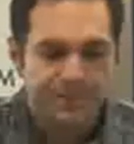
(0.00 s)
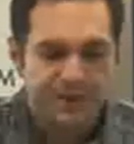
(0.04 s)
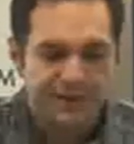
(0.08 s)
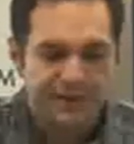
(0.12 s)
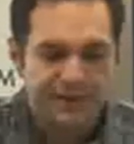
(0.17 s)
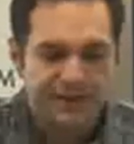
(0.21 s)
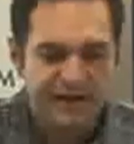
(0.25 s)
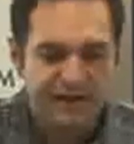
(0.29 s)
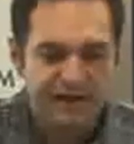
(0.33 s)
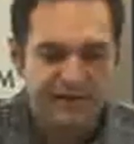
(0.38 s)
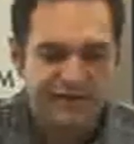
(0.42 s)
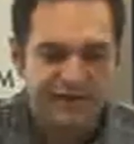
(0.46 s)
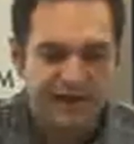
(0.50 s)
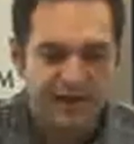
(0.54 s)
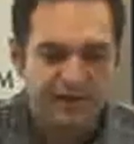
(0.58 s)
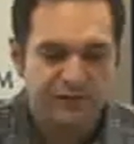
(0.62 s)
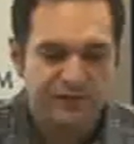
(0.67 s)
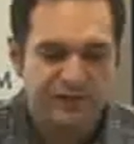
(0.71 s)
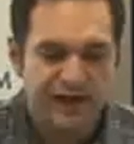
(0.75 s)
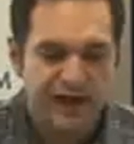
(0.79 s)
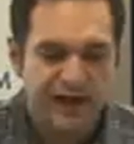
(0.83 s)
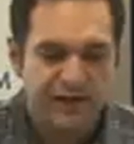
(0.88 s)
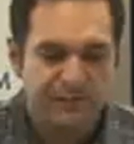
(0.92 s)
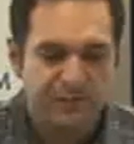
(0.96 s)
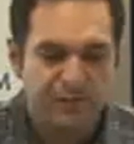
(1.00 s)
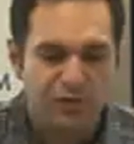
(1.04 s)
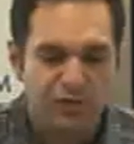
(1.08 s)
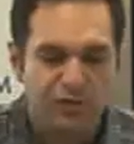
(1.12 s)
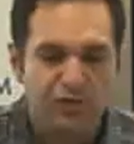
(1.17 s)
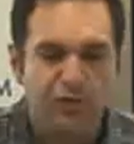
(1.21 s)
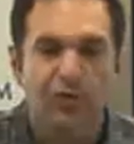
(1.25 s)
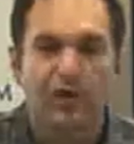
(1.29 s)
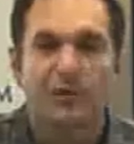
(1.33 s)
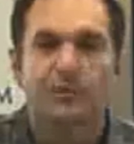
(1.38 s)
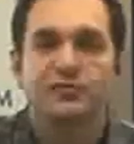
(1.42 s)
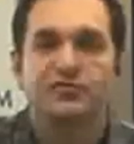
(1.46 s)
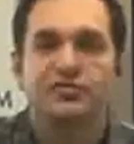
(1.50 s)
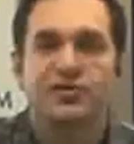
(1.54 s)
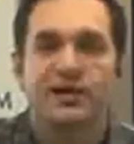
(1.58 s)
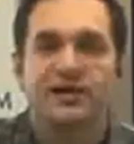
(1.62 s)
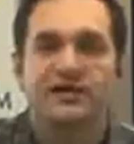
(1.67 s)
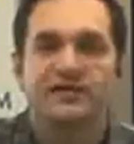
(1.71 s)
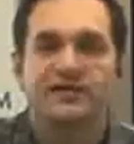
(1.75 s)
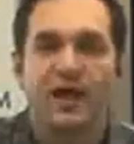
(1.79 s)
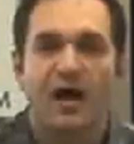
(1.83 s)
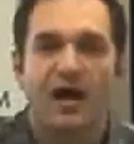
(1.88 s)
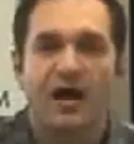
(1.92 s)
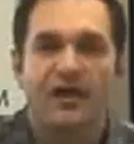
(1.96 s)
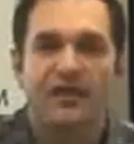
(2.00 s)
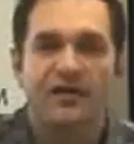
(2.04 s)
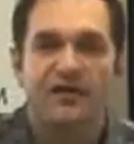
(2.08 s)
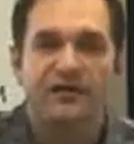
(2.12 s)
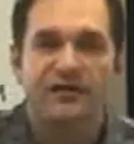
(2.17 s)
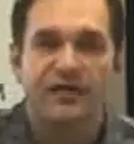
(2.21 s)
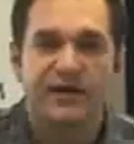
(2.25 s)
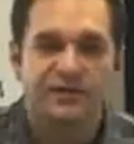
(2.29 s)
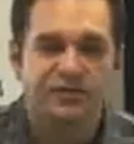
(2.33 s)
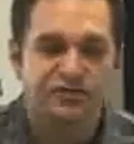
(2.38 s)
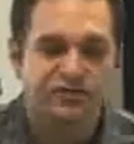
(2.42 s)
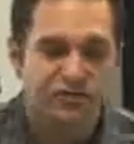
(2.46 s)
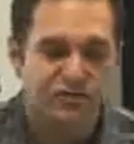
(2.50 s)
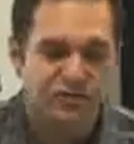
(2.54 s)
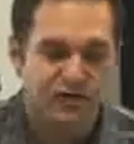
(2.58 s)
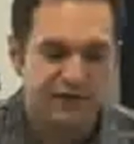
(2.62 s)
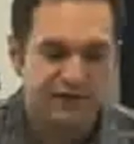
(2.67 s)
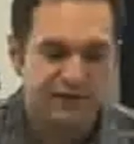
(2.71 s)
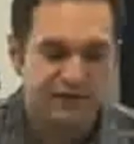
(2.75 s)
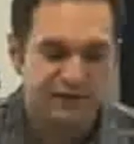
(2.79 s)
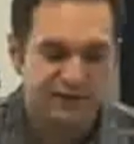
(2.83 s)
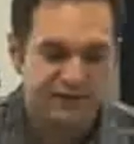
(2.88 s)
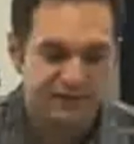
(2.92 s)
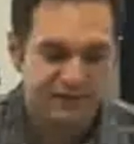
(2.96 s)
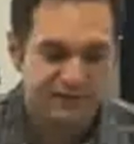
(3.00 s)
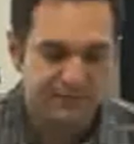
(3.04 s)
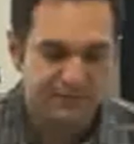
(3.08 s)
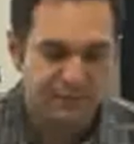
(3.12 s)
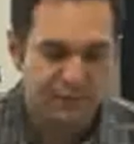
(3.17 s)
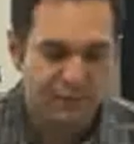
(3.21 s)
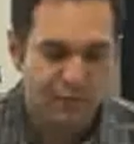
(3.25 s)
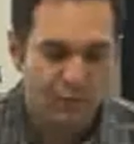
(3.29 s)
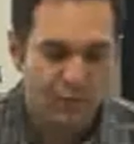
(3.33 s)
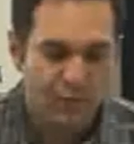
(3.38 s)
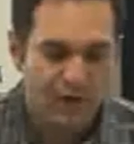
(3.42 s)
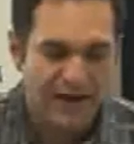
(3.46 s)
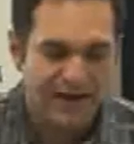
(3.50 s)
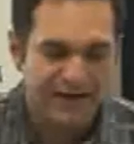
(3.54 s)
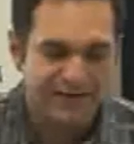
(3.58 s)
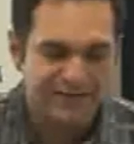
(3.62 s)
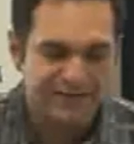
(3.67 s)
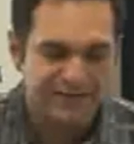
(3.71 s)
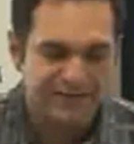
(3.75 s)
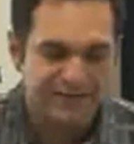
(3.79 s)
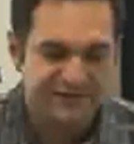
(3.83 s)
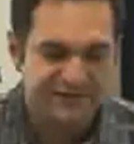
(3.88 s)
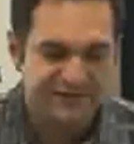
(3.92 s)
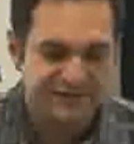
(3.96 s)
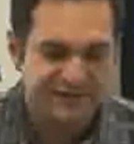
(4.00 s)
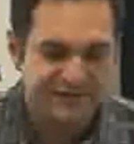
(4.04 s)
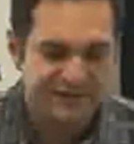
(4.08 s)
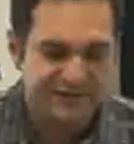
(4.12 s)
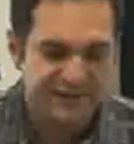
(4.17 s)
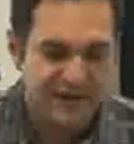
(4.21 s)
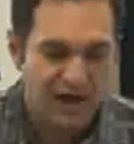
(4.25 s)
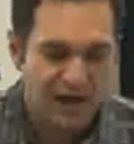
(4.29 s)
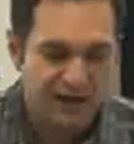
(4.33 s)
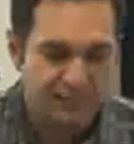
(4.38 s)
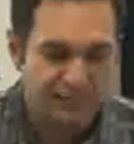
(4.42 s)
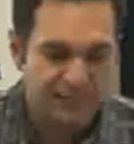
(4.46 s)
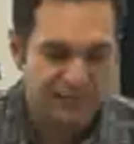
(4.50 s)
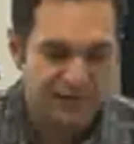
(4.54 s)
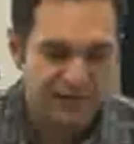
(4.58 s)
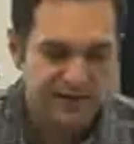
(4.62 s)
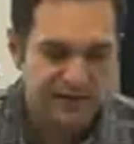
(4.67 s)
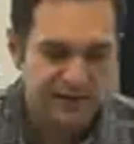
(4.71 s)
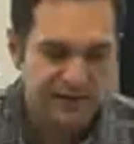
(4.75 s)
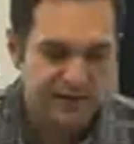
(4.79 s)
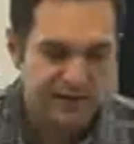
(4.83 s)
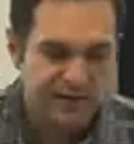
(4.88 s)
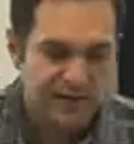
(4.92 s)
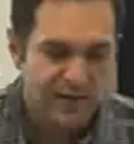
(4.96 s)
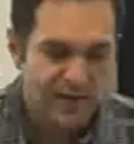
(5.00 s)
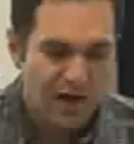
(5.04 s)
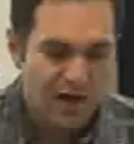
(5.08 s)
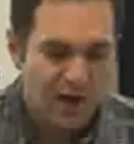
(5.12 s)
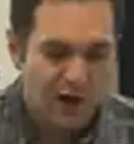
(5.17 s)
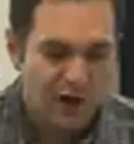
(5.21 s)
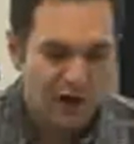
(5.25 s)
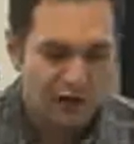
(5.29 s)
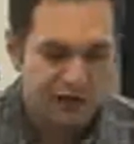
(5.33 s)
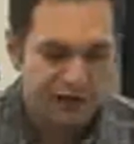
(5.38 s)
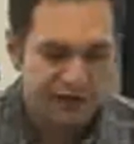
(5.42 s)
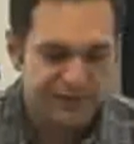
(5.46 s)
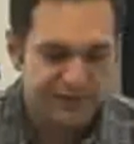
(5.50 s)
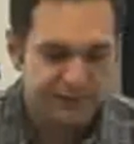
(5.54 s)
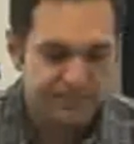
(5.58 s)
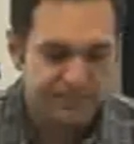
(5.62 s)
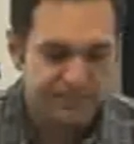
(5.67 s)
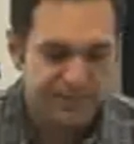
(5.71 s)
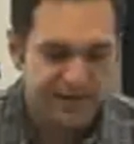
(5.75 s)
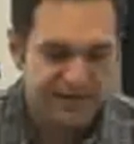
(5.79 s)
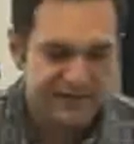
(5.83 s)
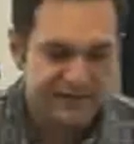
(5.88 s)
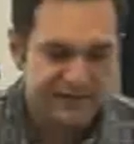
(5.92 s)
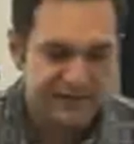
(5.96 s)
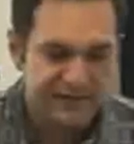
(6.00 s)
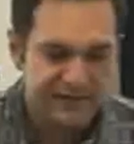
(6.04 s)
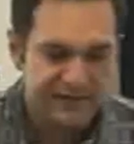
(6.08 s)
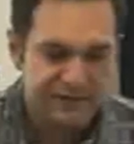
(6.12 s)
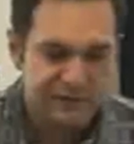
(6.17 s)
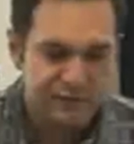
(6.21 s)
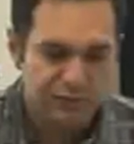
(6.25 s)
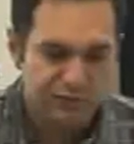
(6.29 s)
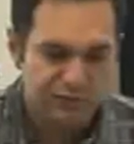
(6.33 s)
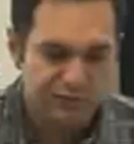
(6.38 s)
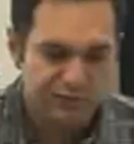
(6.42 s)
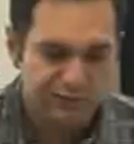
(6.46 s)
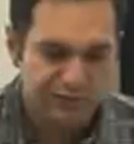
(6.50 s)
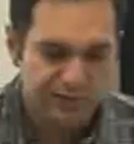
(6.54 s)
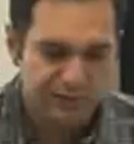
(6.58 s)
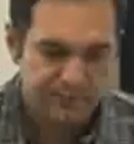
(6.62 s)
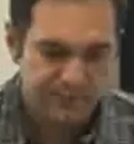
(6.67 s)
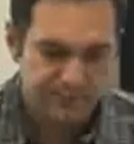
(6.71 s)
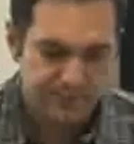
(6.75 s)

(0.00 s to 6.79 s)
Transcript: Yaletown Capital Corp. trades on the venture under the symbol YCC.P. halted pending news.